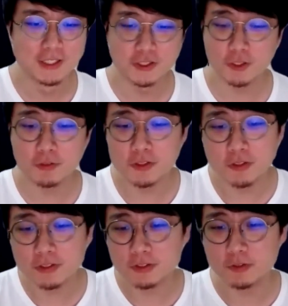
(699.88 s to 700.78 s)
so
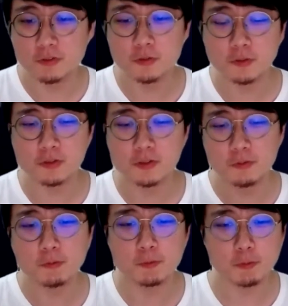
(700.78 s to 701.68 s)

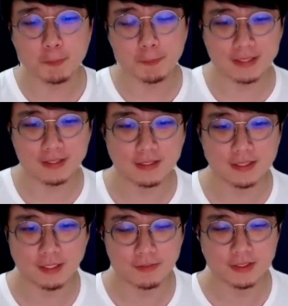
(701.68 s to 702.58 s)
you will make this
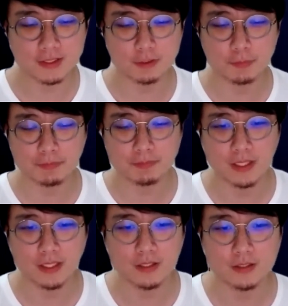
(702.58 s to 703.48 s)
kind of stupid
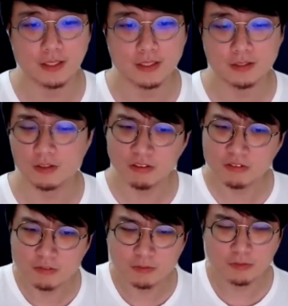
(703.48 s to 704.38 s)
error that,
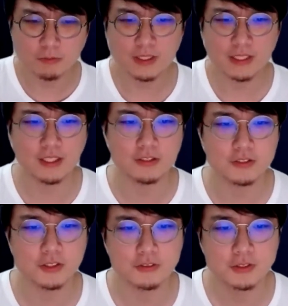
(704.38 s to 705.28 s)
oh, what the hell.
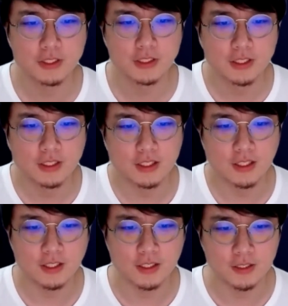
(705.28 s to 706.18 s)
So
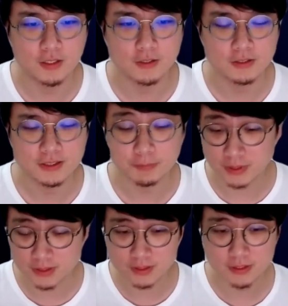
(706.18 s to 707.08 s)

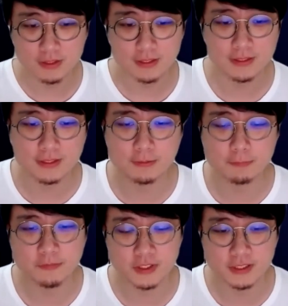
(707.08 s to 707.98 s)
simplicity, this is
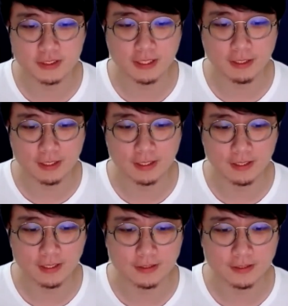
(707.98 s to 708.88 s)
first thing
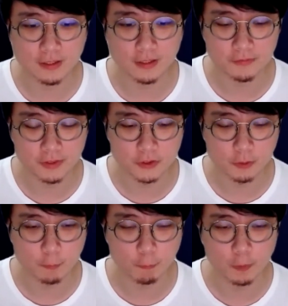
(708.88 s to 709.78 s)
I think of.
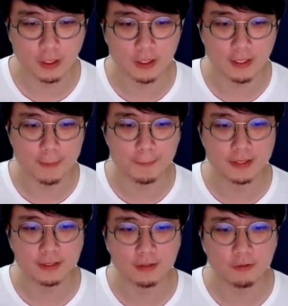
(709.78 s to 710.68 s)
So I
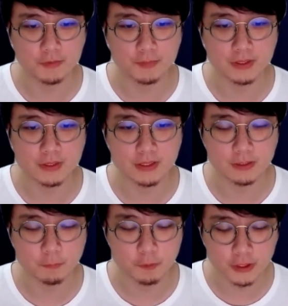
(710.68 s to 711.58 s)
make Overbit in
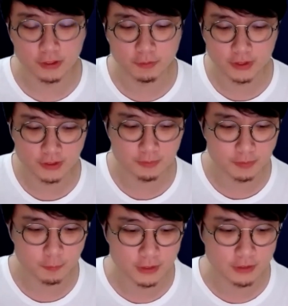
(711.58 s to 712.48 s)
a really
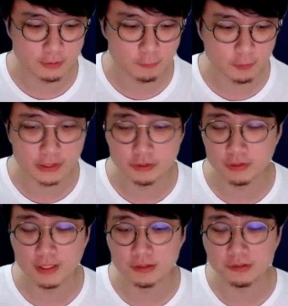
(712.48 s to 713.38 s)
simple way, where you
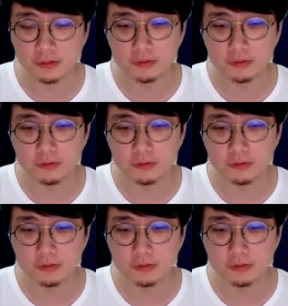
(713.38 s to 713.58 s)
can